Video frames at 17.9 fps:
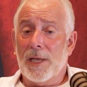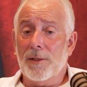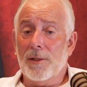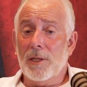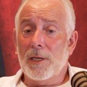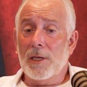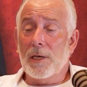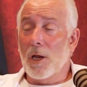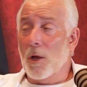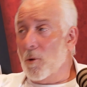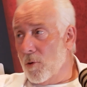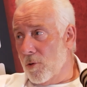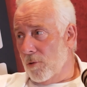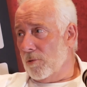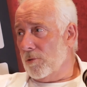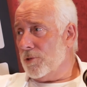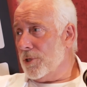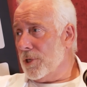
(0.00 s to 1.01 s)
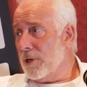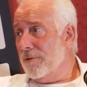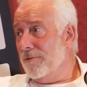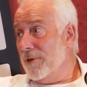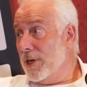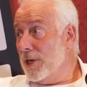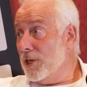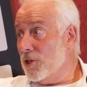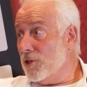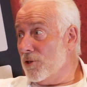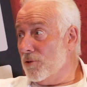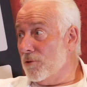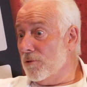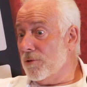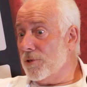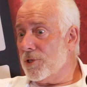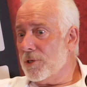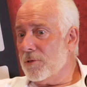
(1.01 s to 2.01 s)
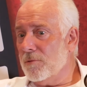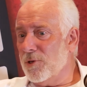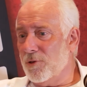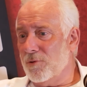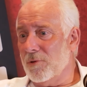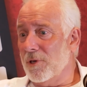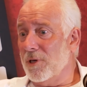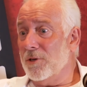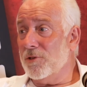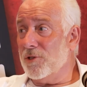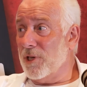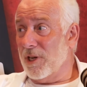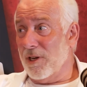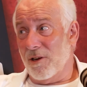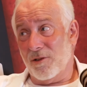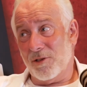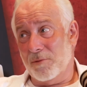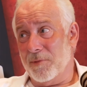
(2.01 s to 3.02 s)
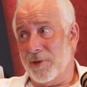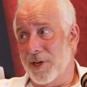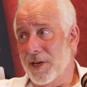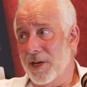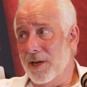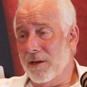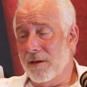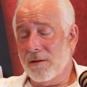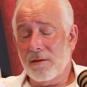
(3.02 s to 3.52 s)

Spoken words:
And the locals, the convenience stores, which were losing a lot of money,